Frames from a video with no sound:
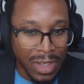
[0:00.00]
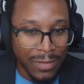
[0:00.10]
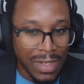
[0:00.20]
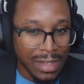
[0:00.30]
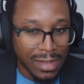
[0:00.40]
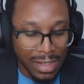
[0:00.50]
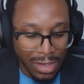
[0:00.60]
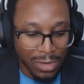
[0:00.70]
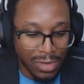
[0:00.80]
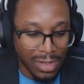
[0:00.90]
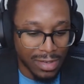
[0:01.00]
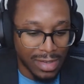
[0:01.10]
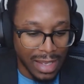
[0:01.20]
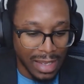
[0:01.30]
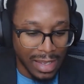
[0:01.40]
if it takes years to just
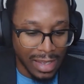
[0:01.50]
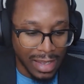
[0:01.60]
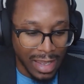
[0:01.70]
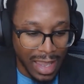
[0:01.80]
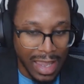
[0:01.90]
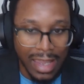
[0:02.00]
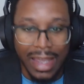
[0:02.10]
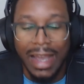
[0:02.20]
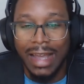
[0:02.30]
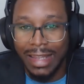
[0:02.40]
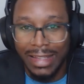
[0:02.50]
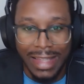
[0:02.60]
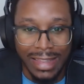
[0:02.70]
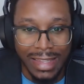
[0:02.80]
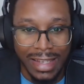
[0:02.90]
say hey i like
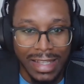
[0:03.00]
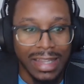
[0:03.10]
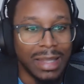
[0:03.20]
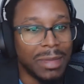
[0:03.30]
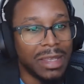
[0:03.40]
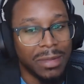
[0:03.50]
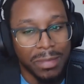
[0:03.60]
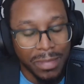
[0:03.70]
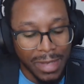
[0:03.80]
that thing let me